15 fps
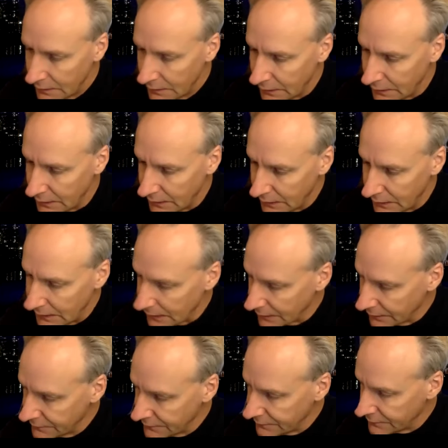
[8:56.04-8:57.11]
And
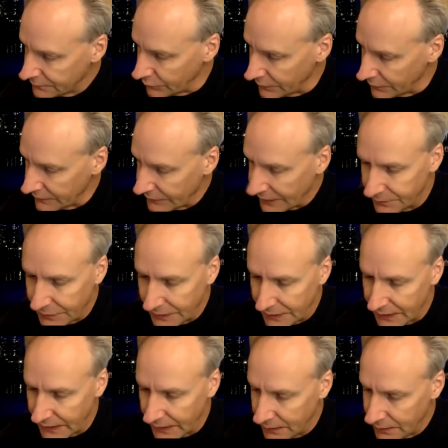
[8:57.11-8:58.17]
x, we divide by
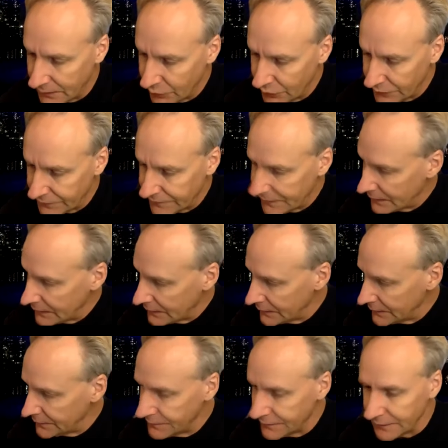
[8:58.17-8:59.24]
8 on both
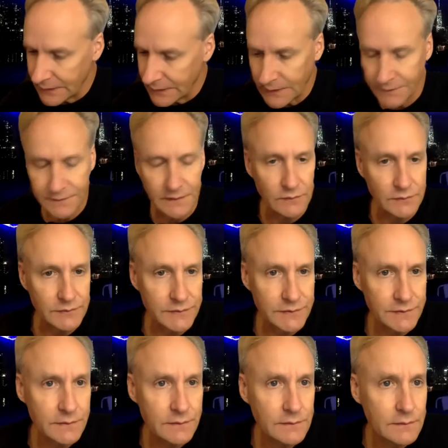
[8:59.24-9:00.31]
sides and get x equal to
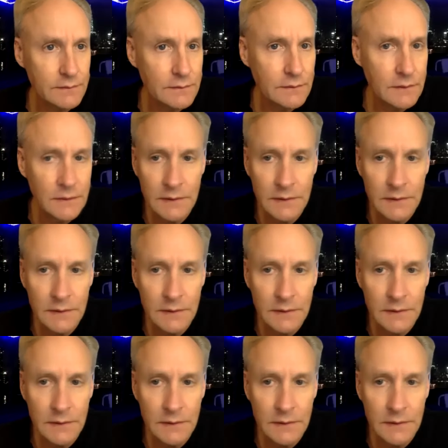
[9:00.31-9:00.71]
2.